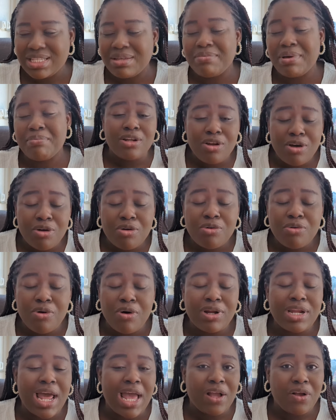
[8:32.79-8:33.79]
But in the long
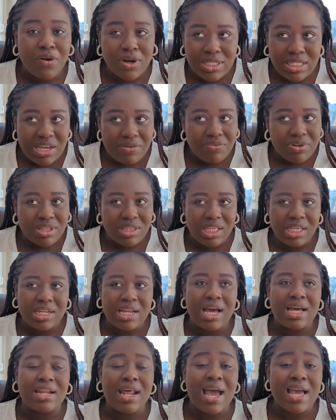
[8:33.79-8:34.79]
run, I got
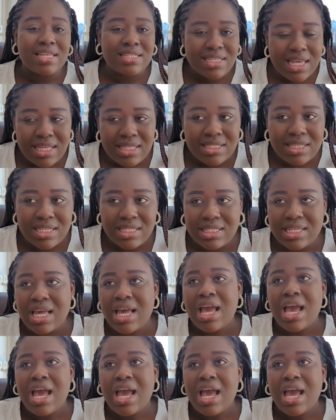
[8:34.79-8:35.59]
everything and I sent it.